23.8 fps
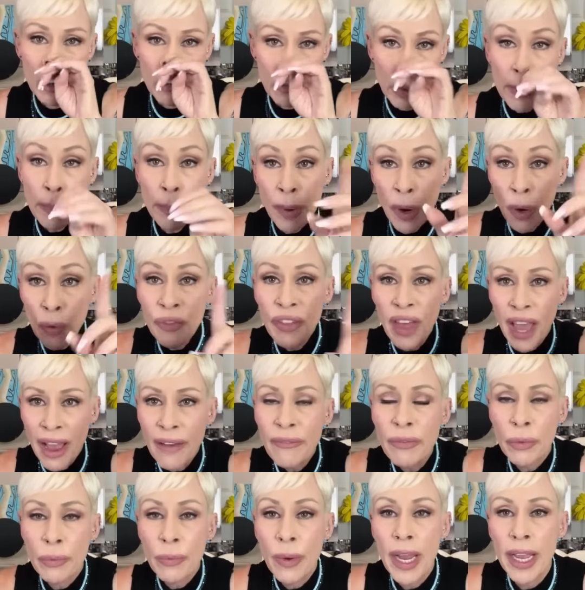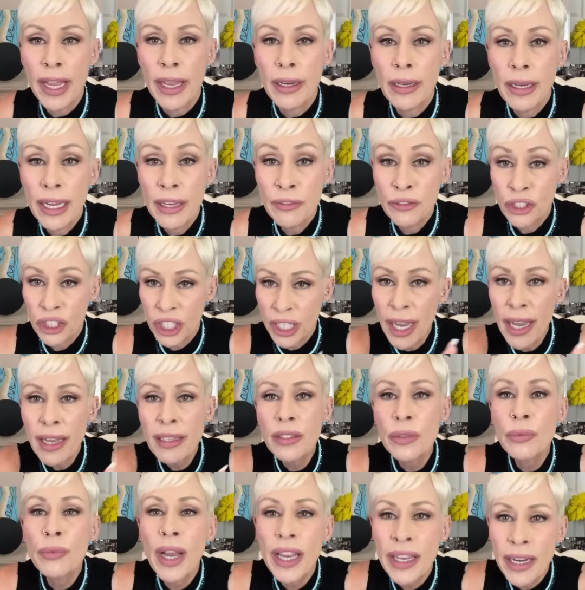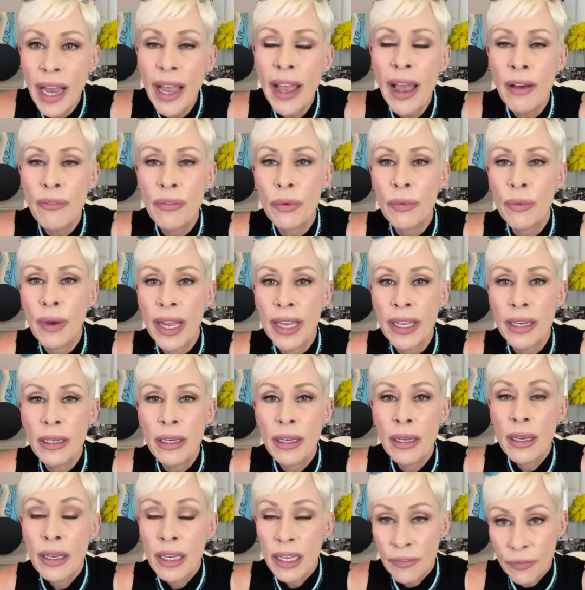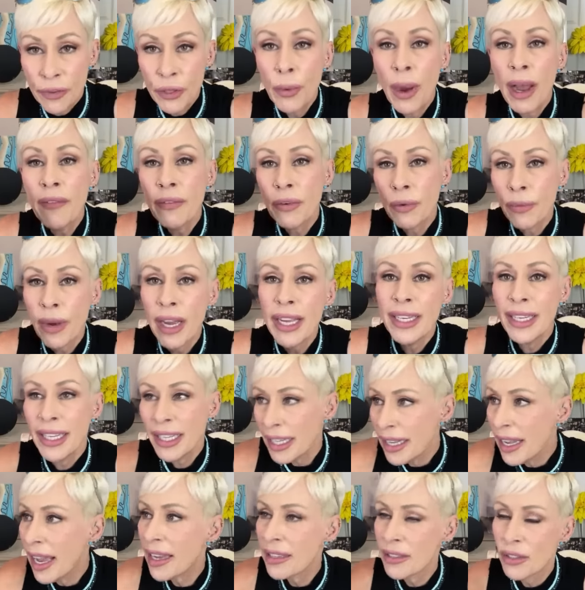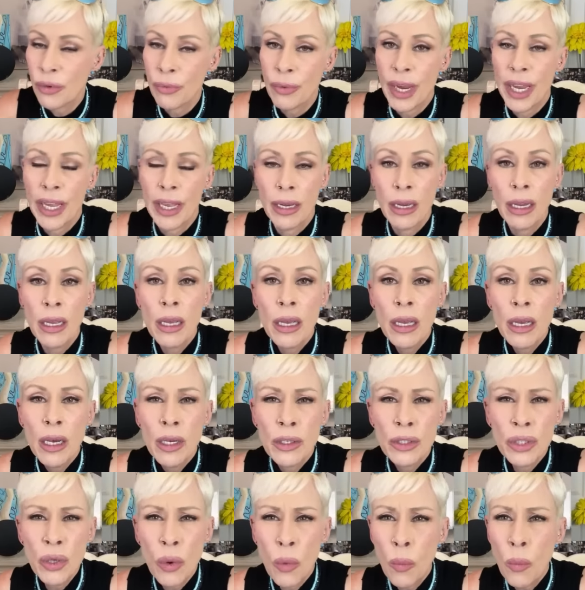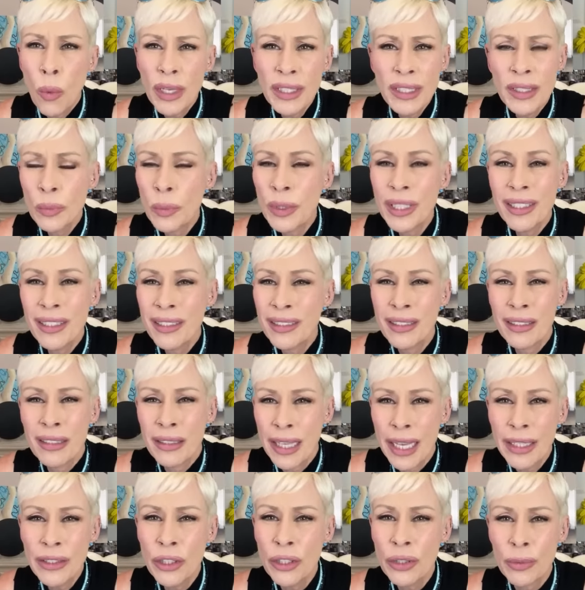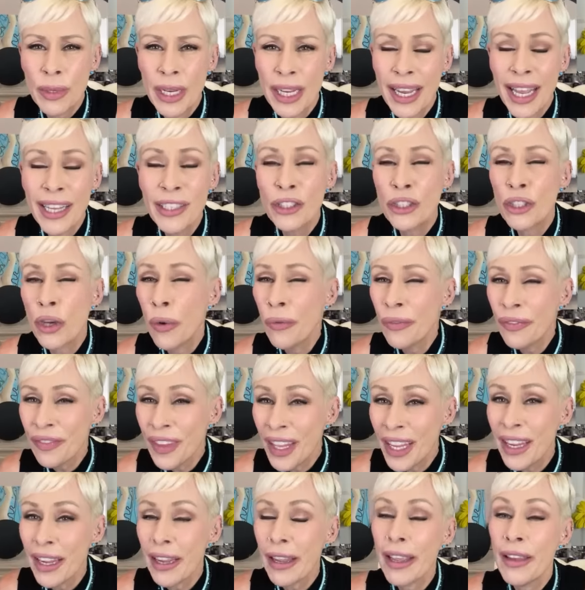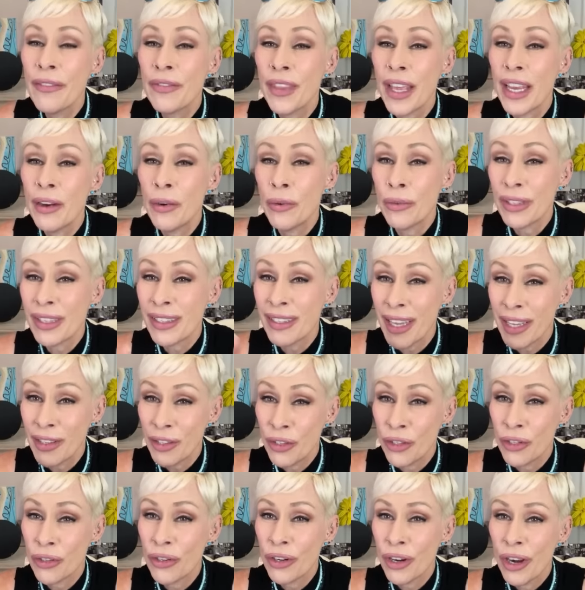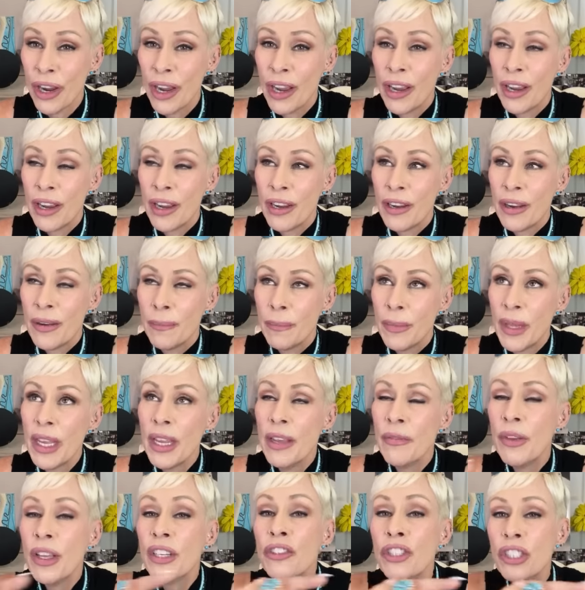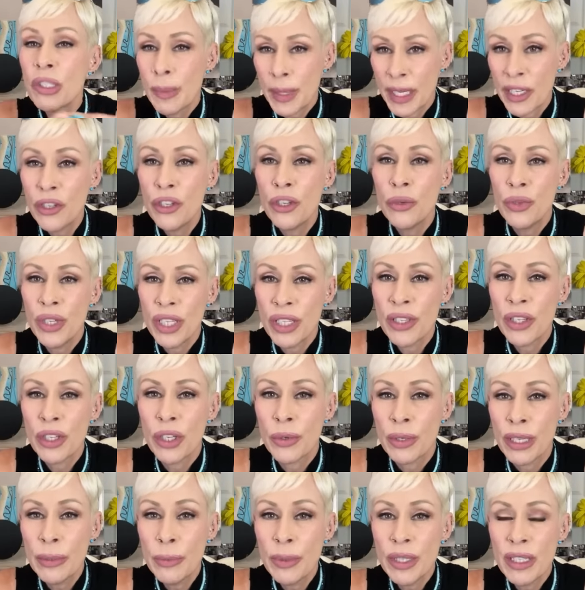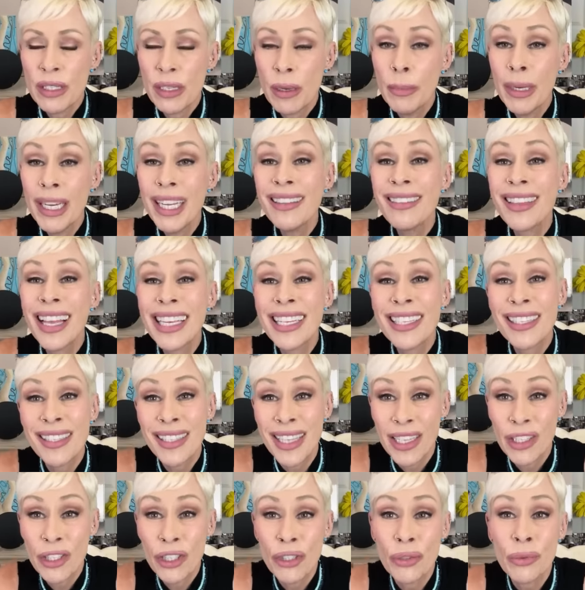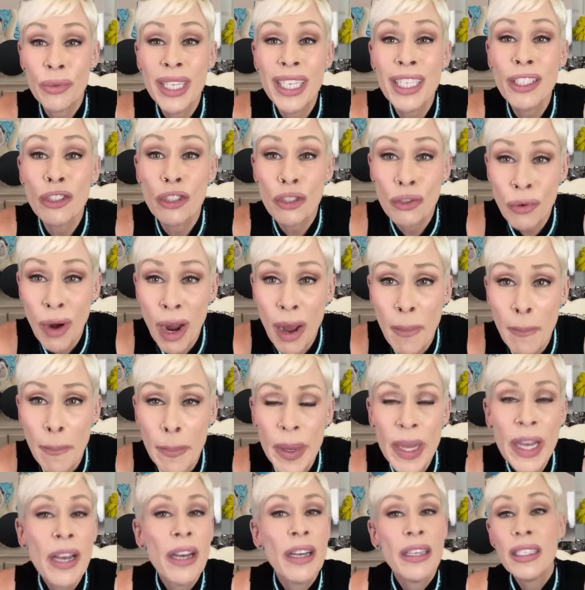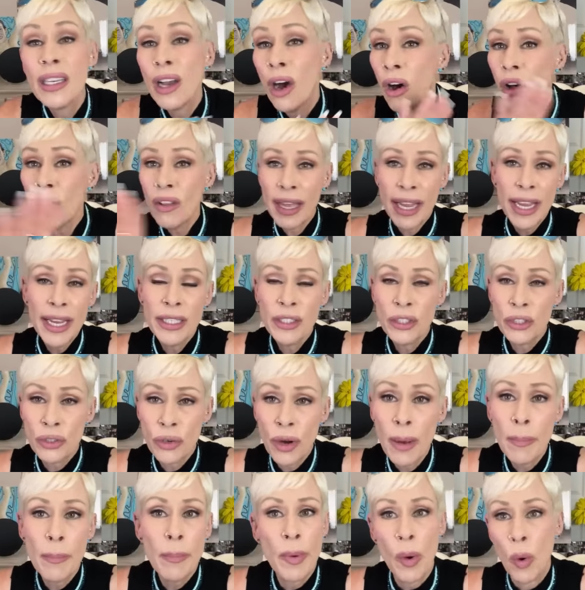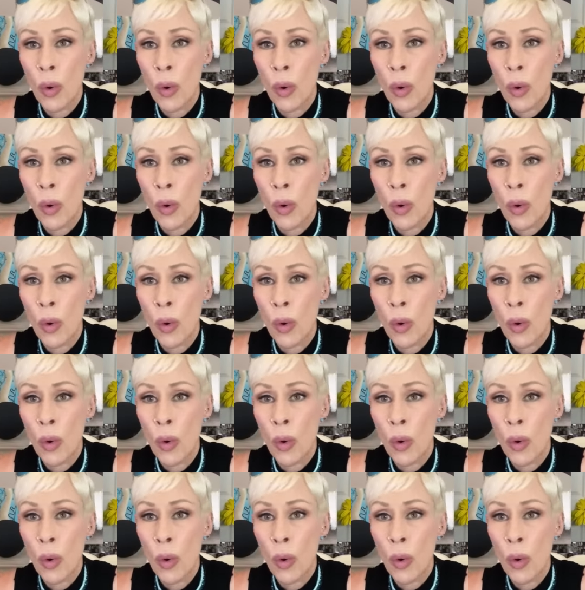We both have a right. If she has a right, I have a right. If you have a right, he has a right. So what's with the censoring? And don't think if they don't censor, if it, just because you disagree with somebody, like censoring Trump. Y'all hate Trump.